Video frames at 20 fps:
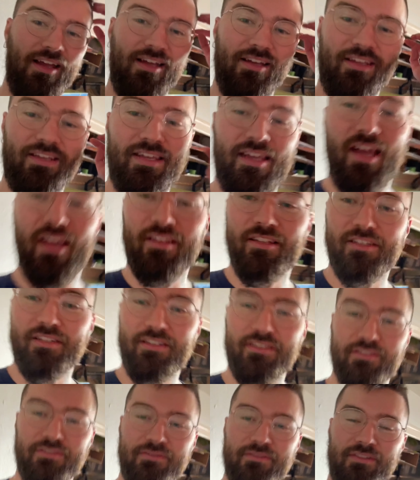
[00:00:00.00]
Yeah,
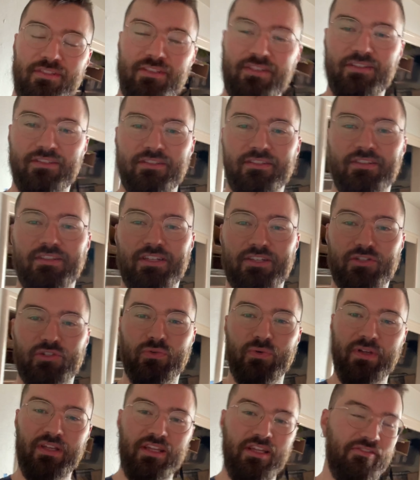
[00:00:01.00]
the
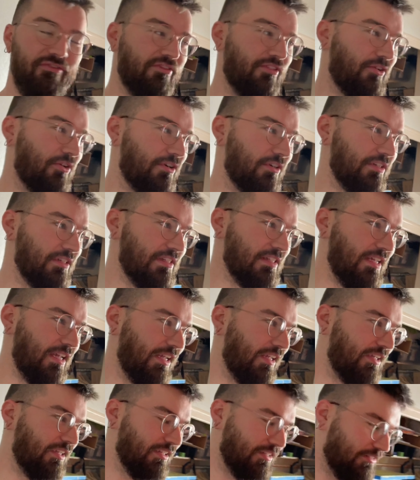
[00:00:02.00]
squeaky floor is
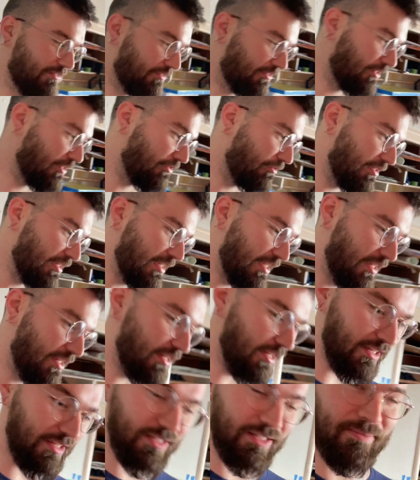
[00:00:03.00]
like
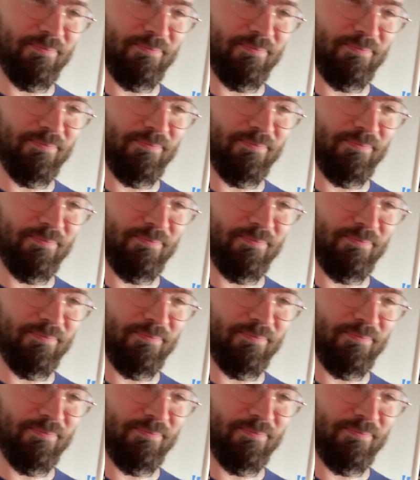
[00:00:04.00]
ridiculous.